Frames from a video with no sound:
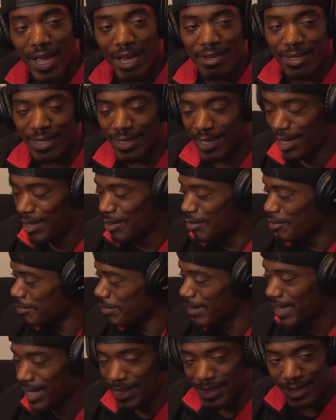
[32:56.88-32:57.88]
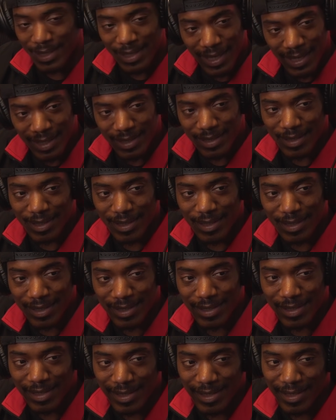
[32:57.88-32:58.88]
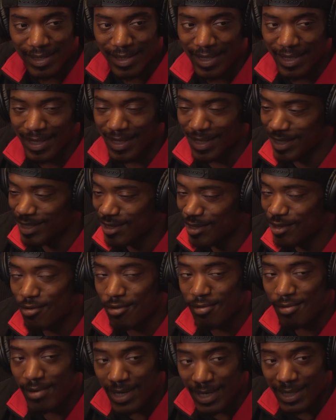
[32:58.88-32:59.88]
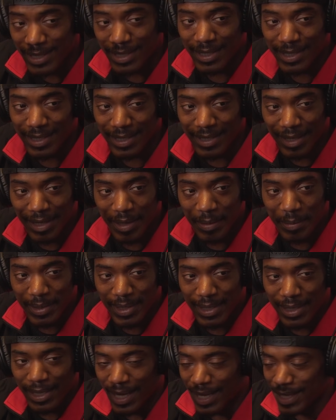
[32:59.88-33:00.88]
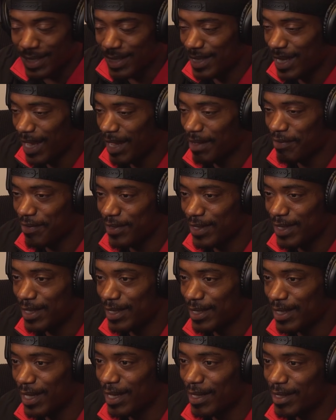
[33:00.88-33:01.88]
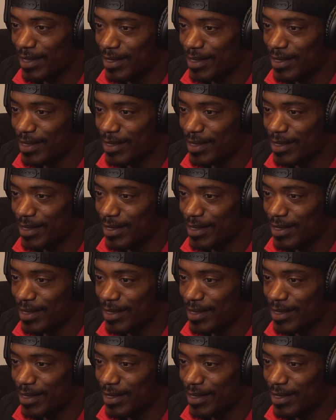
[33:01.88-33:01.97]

and you're like, oh my days, this is crazy. You get me? Like that feeling there